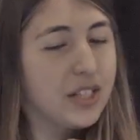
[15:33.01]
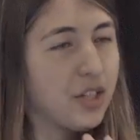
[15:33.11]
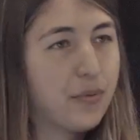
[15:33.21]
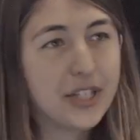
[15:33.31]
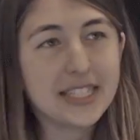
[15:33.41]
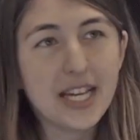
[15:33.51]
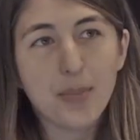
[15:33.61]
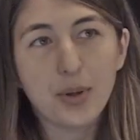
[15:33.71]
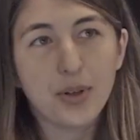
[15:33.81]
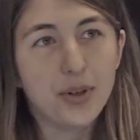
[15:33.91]
So for
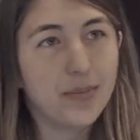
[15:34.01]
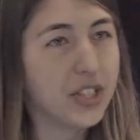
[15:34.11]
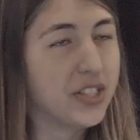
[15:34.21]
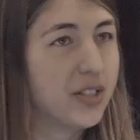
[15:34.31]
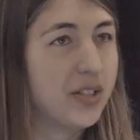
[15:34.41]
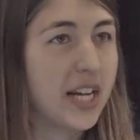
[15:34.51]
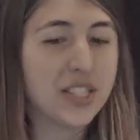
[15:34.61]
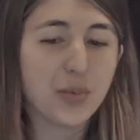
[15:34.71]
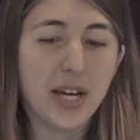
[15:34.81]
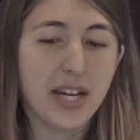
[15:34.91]
example, there's a
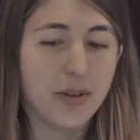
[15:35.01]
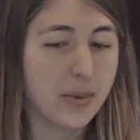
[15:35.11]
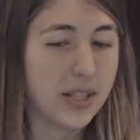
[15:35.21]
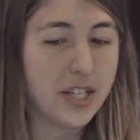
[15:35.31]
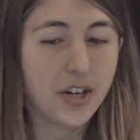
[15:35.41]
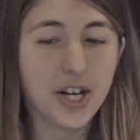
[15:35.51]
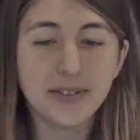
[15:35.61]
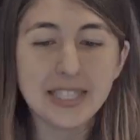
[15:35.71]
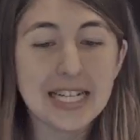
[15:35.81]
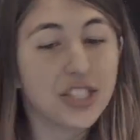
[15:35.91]
nice way with
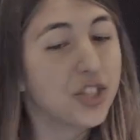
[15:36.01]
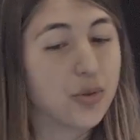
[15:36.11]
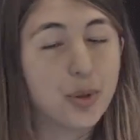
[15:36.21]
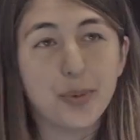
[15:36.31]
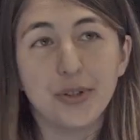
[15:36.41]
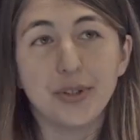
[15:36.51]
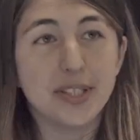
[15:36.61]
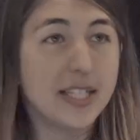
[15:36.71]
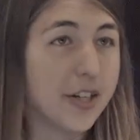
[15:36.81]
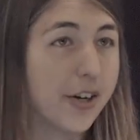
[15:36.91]
rstats to
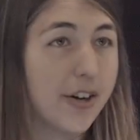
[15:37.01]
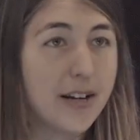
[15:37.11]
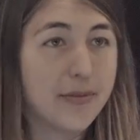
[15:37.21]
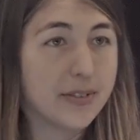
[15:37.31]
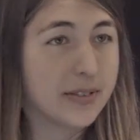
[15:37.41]
reproduce the ERF